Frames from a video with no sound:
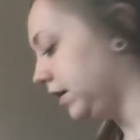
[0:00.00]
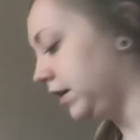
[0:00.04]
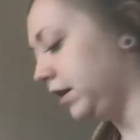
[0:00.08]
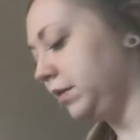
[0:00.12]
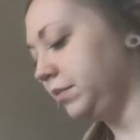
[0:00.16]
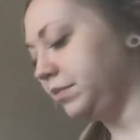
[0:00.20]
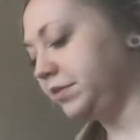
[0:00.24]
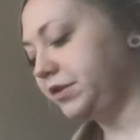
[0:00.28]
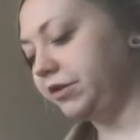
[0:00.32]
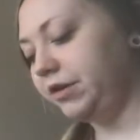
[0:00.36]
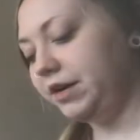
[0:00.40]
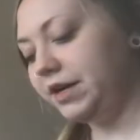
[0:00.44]

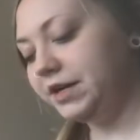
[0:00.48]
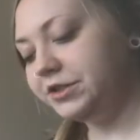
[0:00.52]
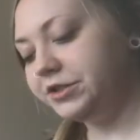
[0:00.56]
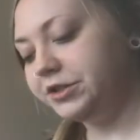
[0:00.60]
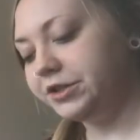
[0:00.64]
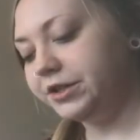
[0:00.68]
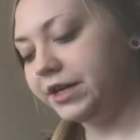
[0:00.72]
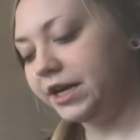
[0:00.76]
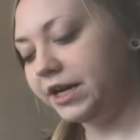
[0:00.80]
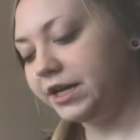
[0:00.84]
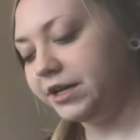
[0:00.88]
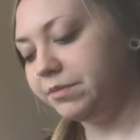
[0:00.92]
So as
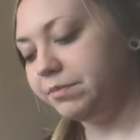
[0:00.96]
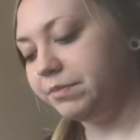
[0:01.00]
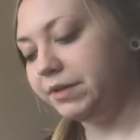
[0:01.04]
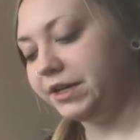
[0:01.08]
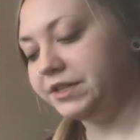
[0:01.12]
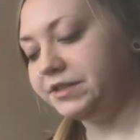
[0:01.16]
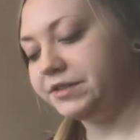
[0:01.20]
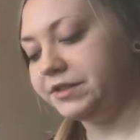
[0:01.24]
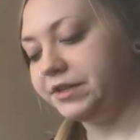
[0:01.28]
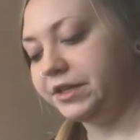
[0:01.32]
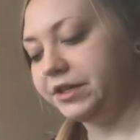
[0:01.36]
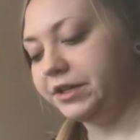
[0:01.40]
you're kind of
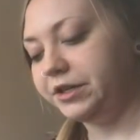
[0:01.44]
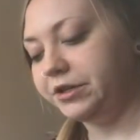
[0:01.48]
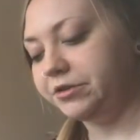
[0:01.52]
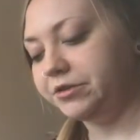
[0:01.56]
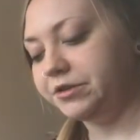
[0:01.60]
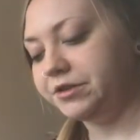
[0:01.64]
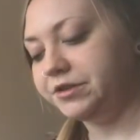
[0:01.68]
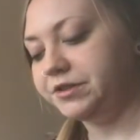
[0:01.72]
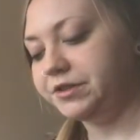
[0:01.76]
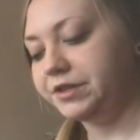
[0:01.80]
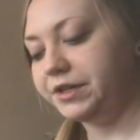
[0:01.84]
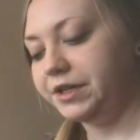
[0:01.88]
mixing,
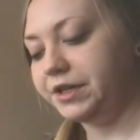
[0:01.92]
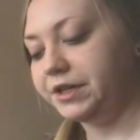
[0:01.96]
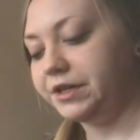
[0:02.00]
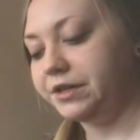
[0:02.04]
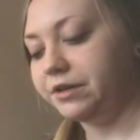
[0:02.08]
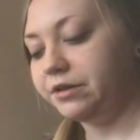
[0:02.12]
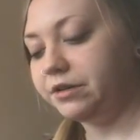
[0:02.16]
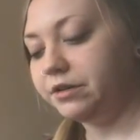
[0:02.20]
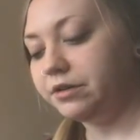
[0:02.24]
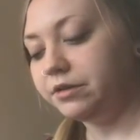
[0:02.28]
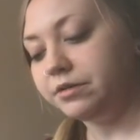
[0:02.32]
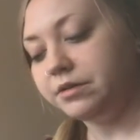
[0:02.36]
you'll
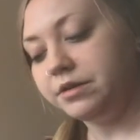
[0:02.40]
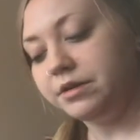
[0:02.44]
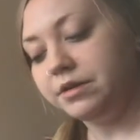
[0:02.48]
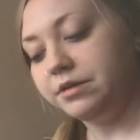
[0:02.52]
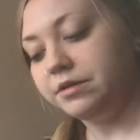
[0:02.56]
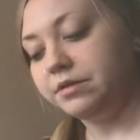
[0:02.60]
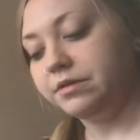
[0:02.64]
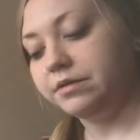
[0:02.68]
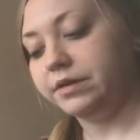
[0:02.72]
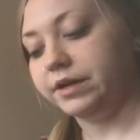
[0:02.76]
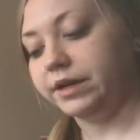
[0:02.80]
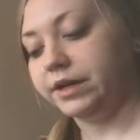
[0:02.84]
see
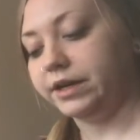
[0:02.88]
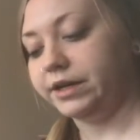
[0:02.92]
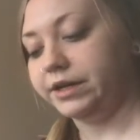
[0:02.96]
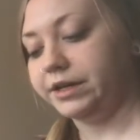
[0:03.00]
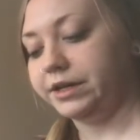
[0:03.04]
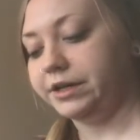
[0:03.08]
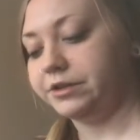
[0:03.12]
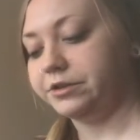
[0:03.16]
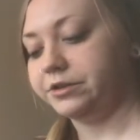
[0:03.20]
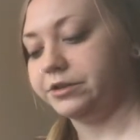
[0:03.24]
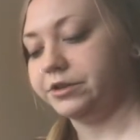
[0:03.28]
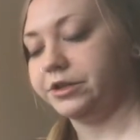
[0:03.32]
that
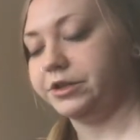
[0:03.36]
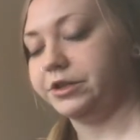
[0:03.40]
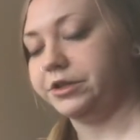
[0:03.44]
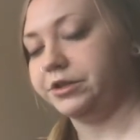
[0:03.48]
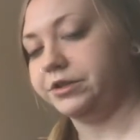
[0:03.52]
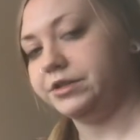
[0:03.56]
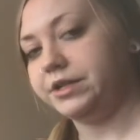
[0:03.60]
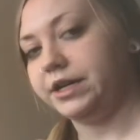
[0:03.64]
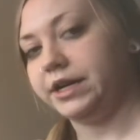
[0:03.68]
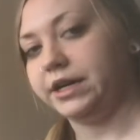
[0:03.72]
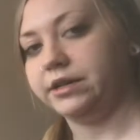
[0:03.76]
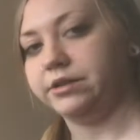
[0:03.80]
either
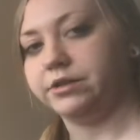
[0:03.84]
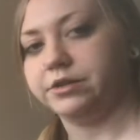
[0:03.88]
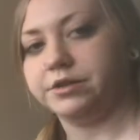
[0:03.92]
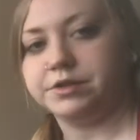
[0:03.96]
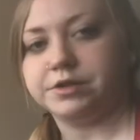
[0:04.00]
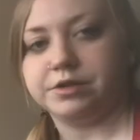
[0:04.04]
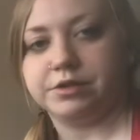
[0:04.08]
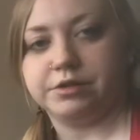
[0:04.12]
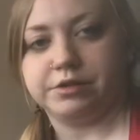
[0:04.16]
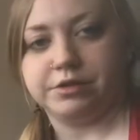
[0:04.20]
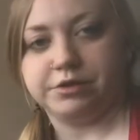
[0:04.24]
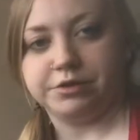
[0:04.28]
your tan
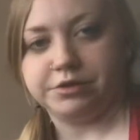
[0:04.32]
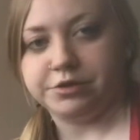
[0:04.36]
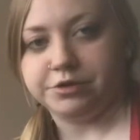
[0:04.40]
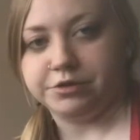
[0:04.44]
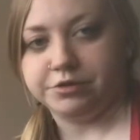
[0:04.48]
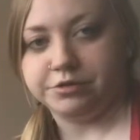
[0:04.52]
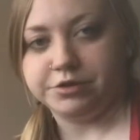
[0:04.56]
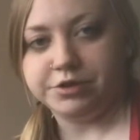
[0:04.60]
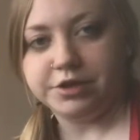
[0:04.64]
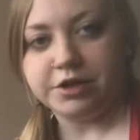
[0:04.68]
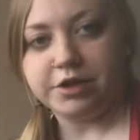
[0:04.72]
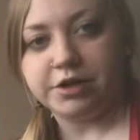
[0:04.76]
looks a little
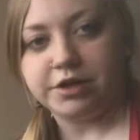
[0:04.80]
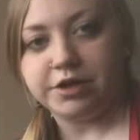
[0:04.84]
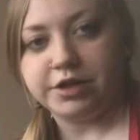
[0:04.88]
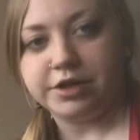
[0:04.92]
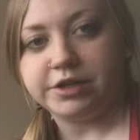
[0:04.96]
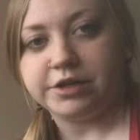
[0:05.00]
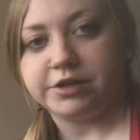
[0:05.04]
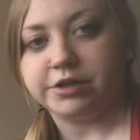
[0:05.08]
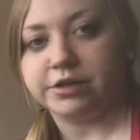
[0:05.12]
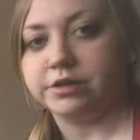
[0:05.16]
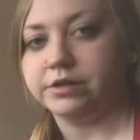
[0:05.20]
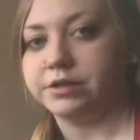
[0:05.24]
too
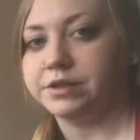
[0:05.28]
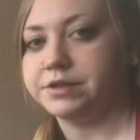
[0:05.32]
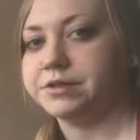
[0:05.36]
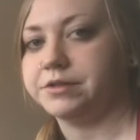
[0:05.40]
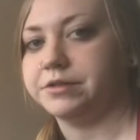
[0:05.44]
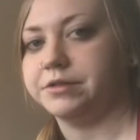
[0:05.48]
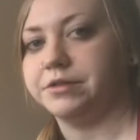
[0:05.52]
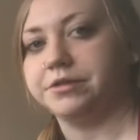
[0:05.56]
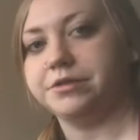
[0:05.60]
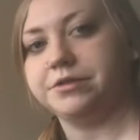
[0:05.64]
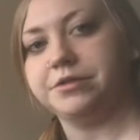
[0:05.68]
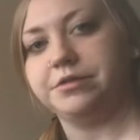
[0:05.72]
dark or it looks
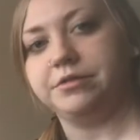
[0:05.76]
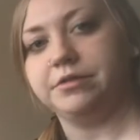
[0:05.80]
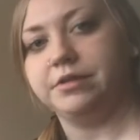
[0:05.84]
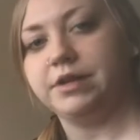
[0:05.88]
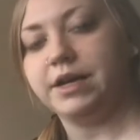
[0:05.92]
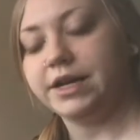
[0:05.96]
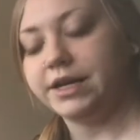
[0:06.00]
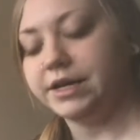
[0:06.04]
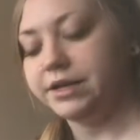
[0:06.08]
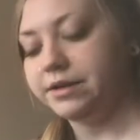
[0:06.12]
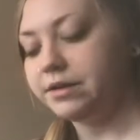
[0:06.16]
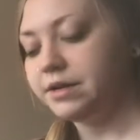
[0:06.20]
a little too
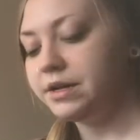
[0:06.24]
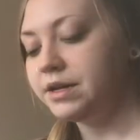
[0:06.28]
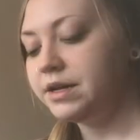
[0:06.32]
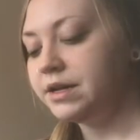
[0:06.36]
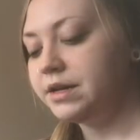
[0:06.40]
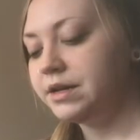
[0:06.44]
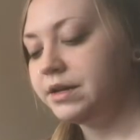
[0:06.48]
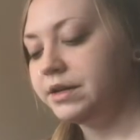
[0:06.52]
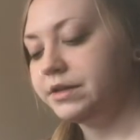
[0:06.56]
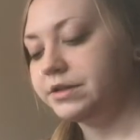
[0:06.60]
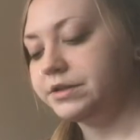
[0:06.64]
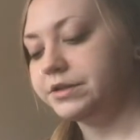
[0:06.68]
light.
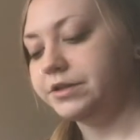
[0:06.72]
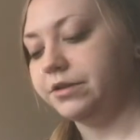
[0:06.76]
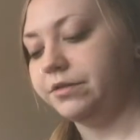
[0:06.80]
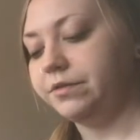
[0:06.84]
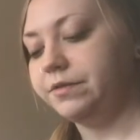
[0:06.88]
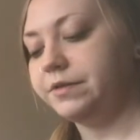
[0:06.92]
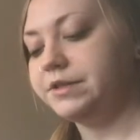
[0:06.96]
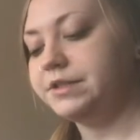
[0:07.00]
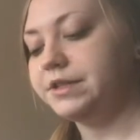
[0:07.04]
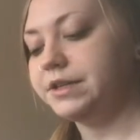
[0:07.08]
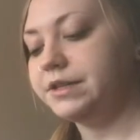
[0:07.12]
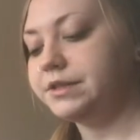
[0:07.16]
So
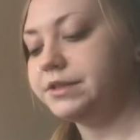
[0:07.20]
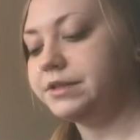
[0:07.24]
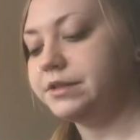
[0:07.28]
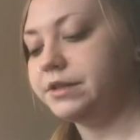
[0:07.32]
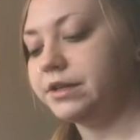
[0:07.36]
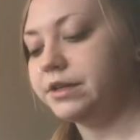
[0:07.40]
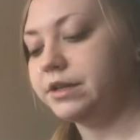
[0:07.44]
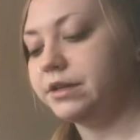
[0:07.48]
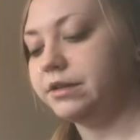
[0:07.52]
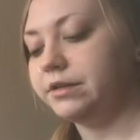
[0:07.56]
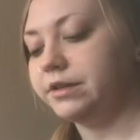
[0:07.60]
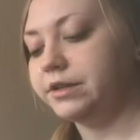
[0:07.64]
if it does
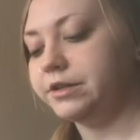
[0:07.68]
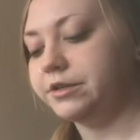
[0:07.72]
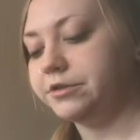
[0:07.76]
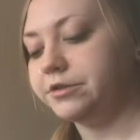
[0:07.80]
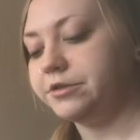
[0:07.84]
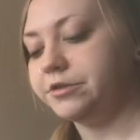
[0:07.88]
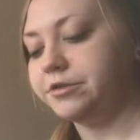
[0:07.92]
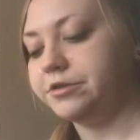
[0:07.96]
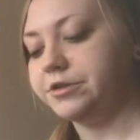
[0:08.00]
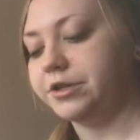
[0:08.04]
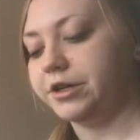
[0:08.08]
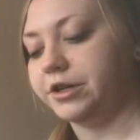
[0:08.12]
look a little
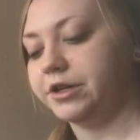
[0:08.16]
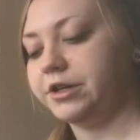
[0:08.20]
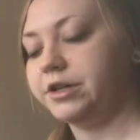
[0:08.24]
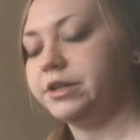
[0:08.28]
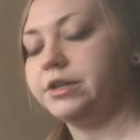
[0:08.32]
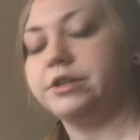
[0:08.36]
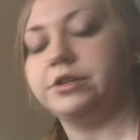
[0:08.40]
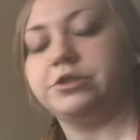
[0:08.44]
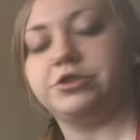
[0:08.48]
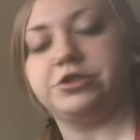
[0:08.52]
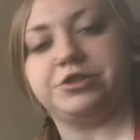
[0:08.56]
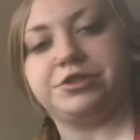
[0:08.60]
too dark,
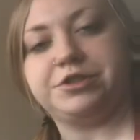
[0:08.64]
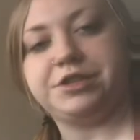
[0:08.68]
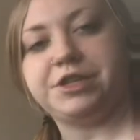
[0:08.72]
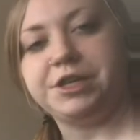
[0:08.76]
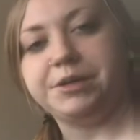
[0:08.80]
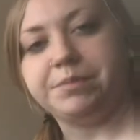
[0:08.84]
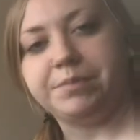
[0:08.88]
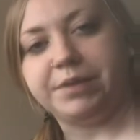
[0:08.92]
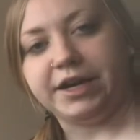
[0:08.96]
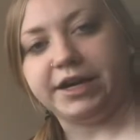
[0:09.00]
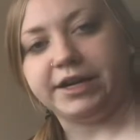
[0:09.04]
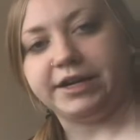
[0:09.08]
just
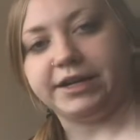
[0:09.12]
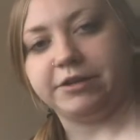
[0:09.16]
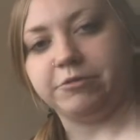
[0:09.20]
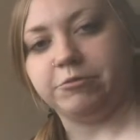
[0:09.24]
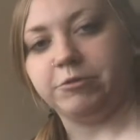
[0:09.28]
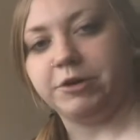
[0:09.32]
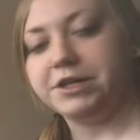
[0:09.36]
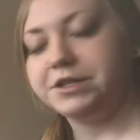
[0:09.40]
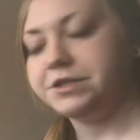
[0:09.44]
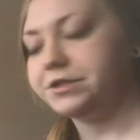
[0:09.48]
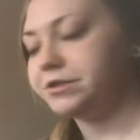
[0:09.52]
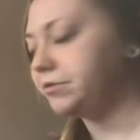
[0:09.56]
keep adding
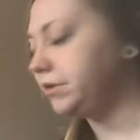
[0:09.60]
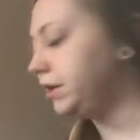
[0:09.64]
white to